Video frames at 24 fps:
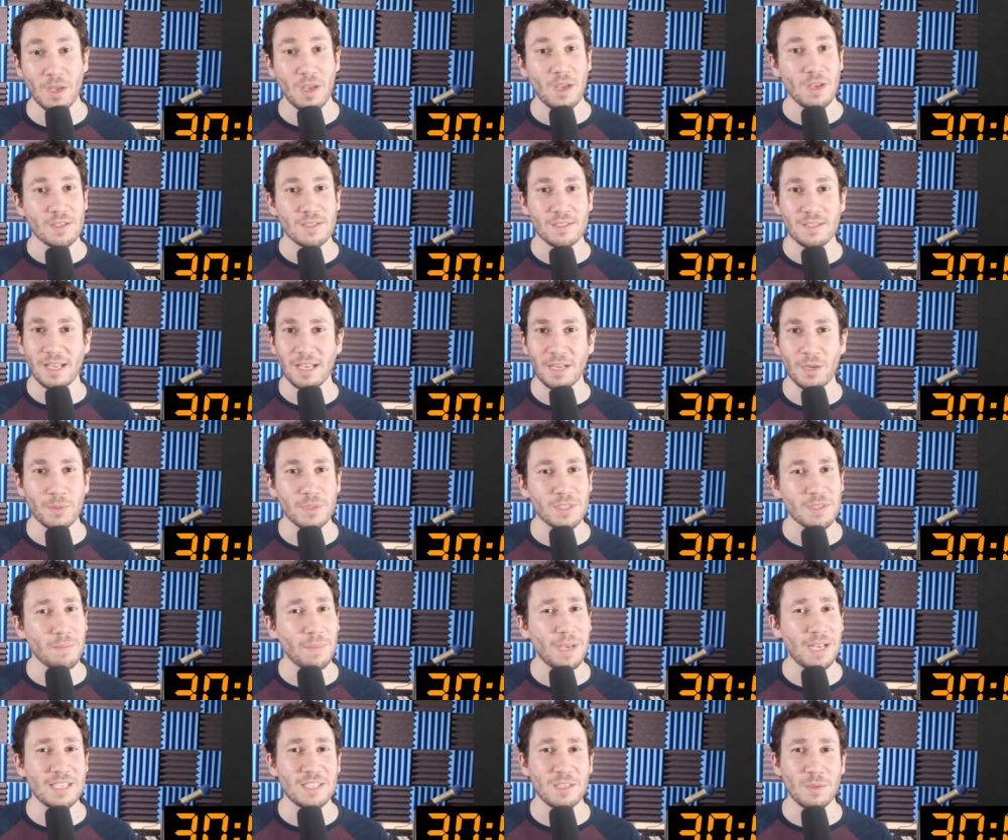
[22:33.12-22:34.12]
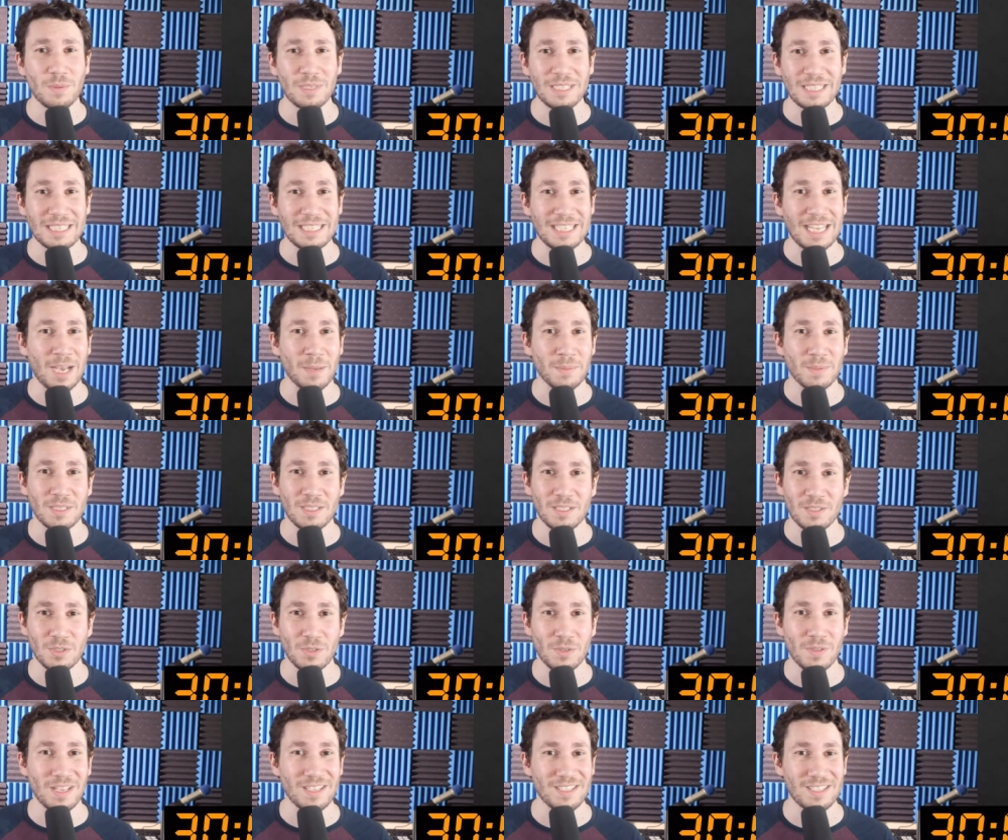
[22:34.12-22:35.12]
Slider was amazing when he adapted it in
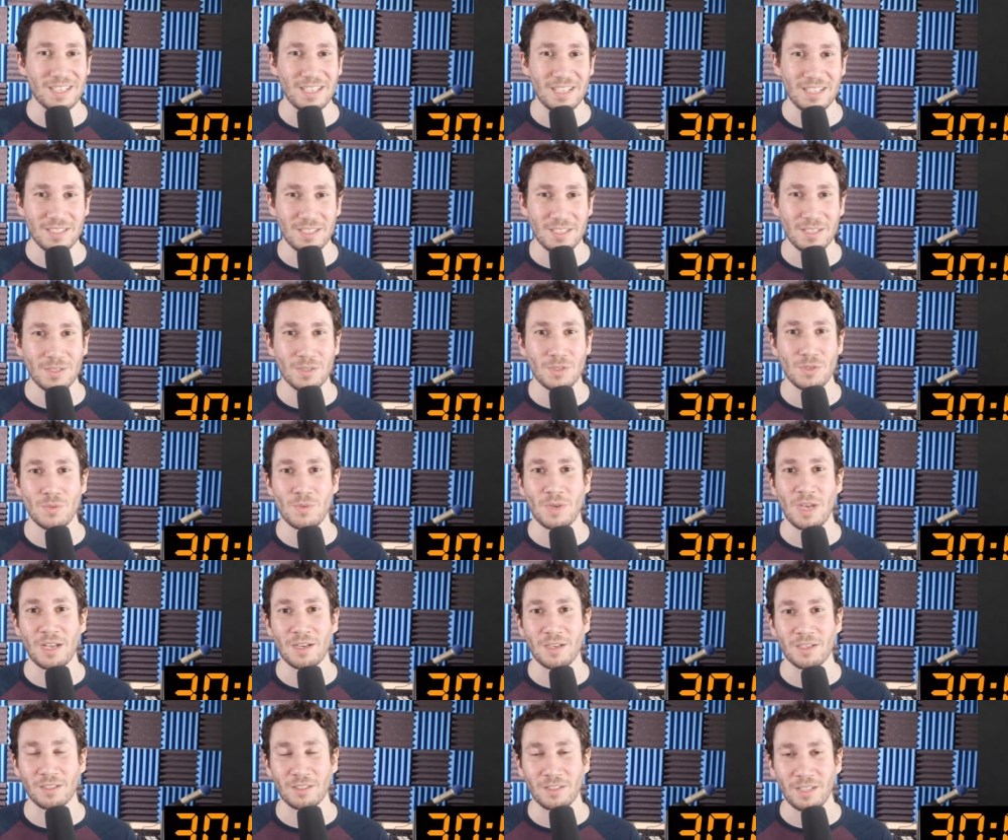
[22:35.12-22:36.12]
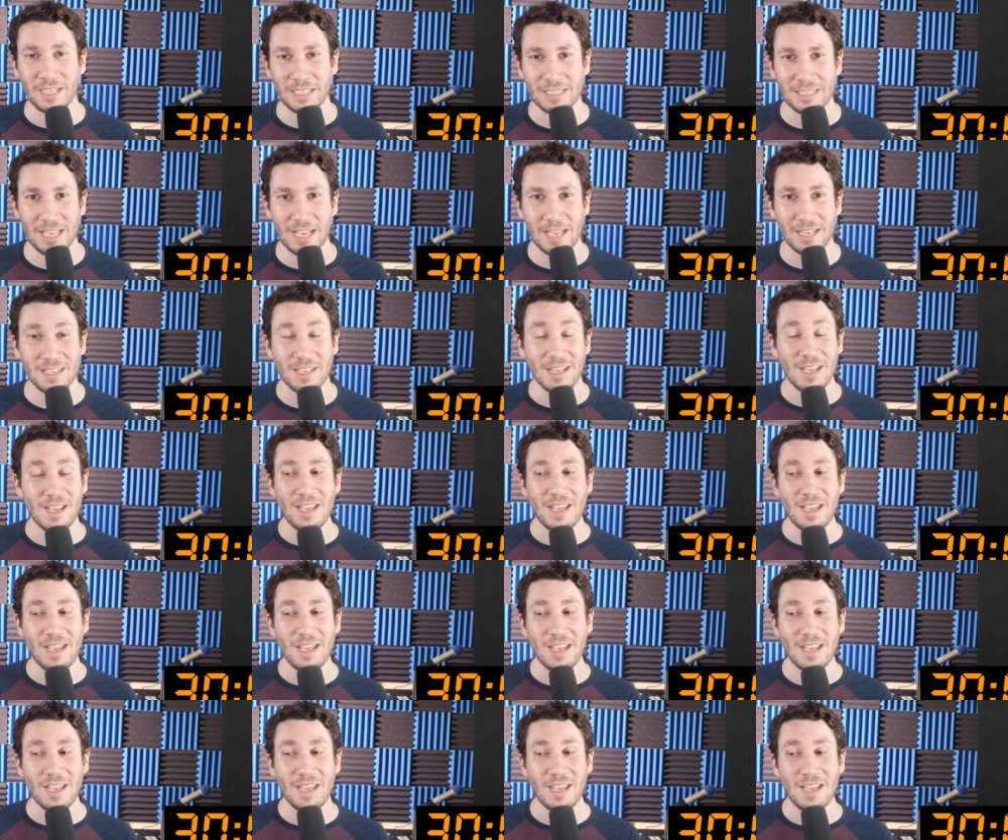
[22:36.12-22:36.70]
2018. Do not neglect that.